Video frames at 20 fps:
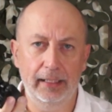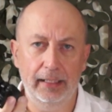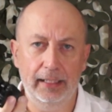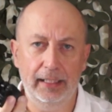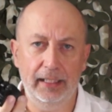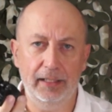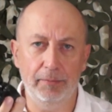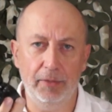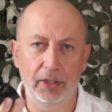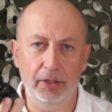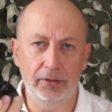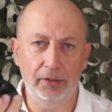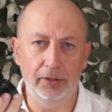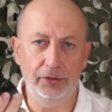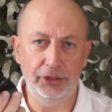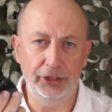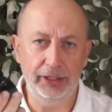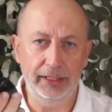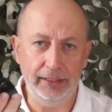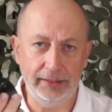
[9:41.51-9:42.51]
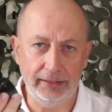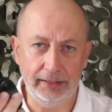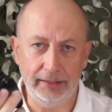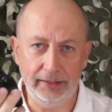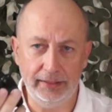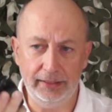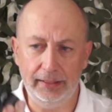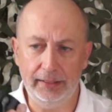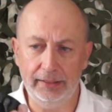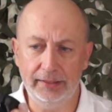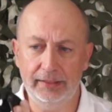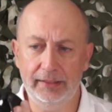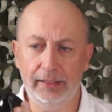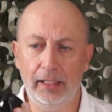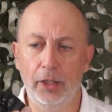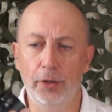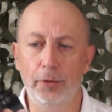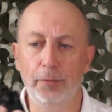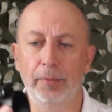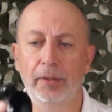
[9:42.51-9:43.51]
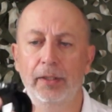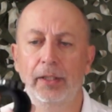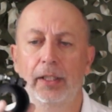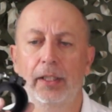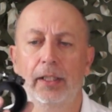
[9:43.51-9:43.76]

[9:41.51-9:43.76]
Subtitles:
HIKMICRO Cheetah to your scope.